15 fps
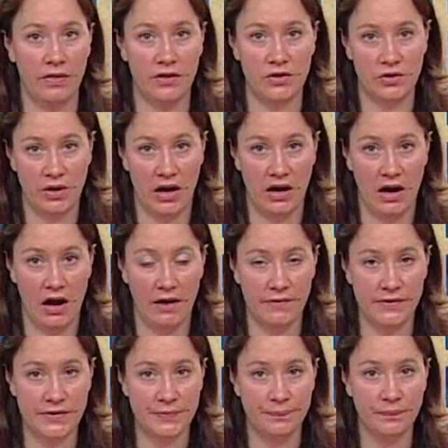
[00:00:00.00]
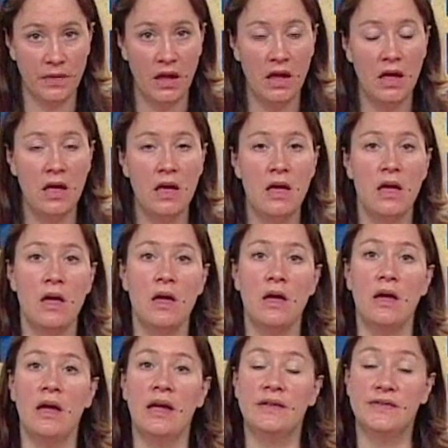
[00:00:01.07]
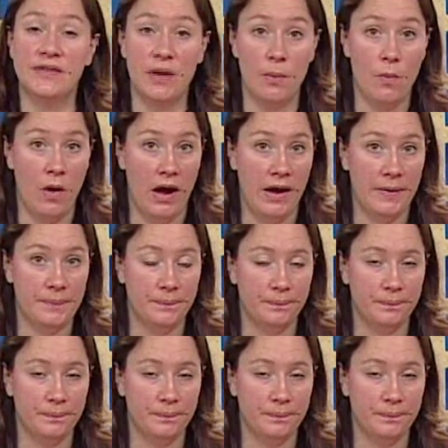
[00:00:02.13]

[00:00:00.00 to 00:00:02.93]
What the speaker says: the trade-offs in some way.